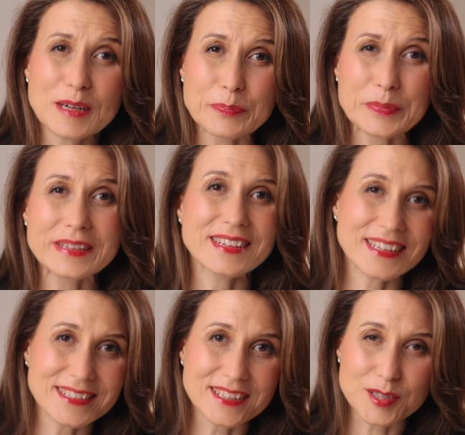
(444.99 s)
might be
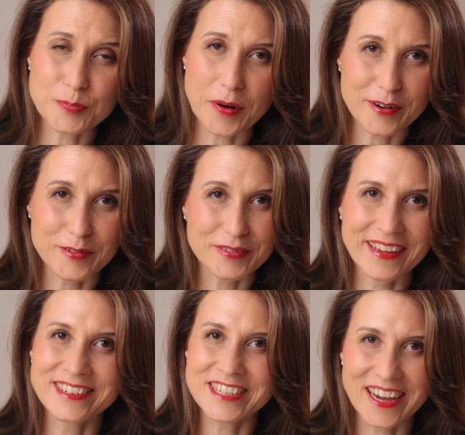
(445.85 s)
the easiest part of the
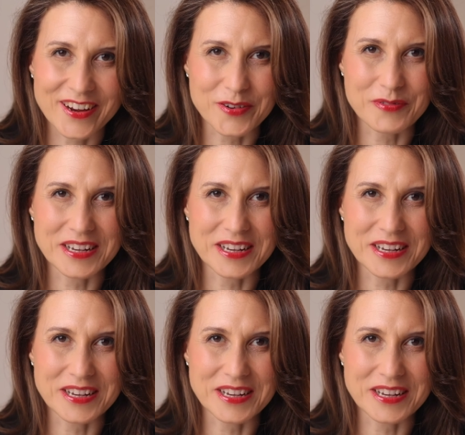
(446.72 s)
entire